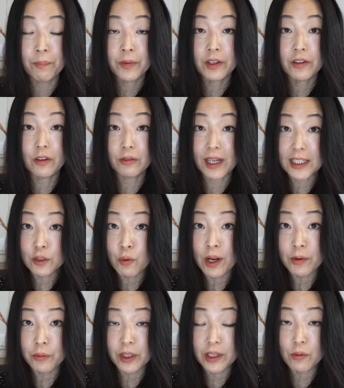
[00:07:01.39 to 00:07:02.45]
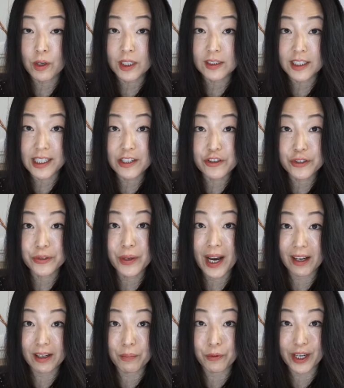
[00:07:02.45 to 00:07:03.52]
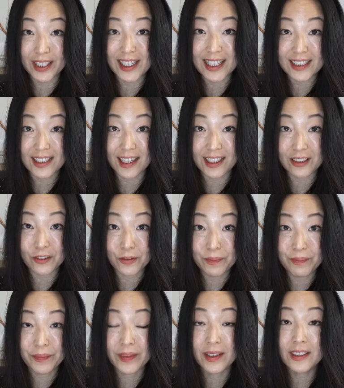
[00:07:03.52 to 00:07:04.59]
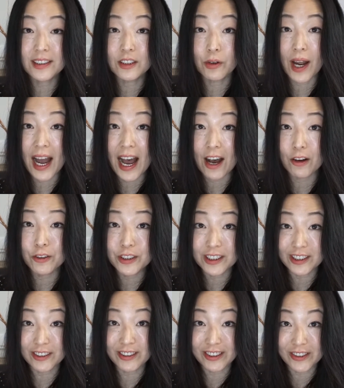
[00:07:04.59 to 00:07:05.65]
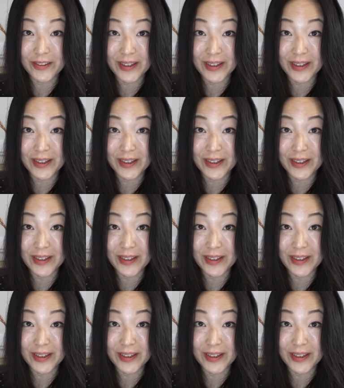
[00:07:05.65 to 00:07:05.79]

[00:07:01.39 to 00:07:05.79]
So that's why I really want to teach you how to break that cycle. So how do you do